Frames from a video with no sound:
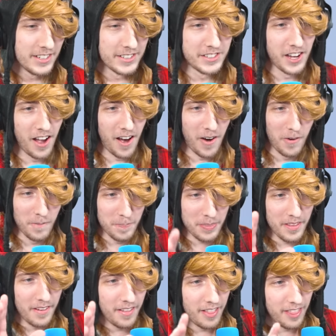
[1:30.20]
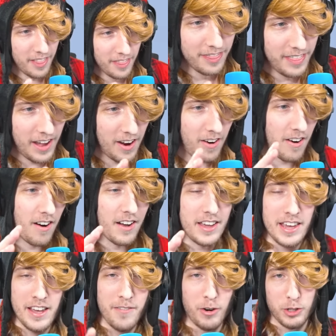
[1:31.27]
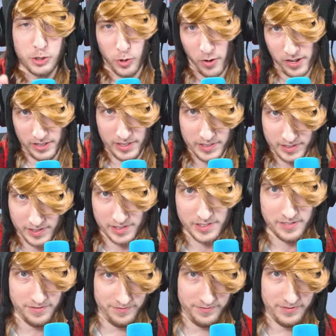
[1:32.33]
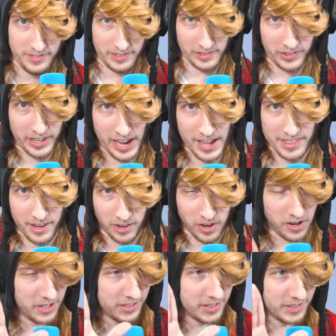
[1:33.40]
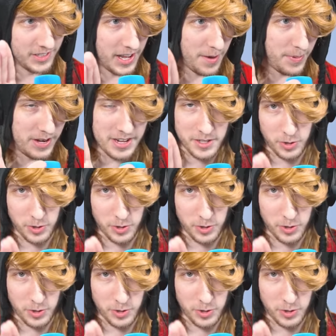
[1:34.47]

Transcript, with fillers: So, there are evil toilets. Okay, they're called skibidi